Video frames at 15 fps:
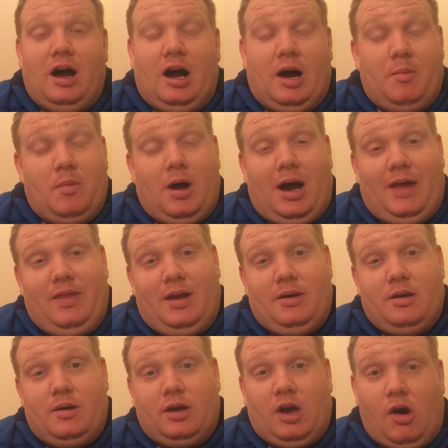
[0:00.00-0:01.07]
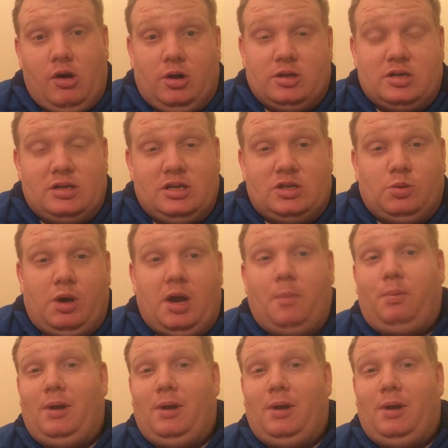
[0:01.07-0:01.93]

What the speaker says: And then going on to this week,